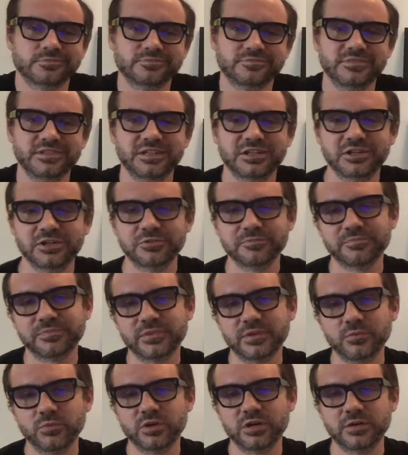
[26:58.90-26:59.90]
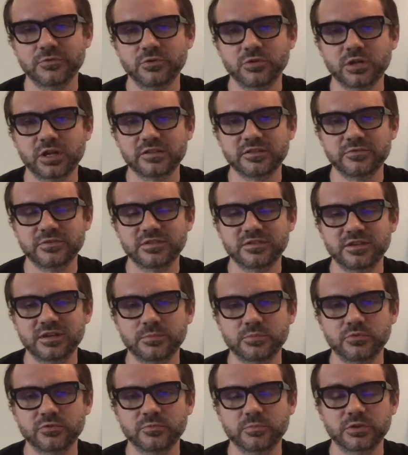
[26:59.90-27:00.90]
you know, whatever, lots of
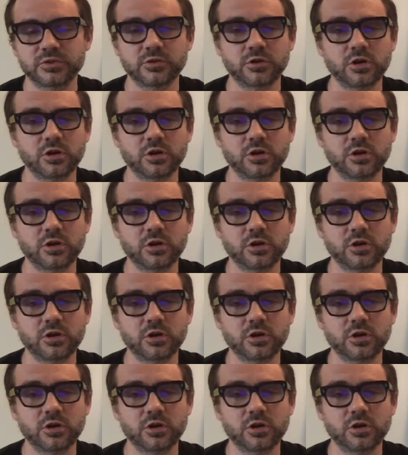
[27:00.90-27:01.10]
examples, but they're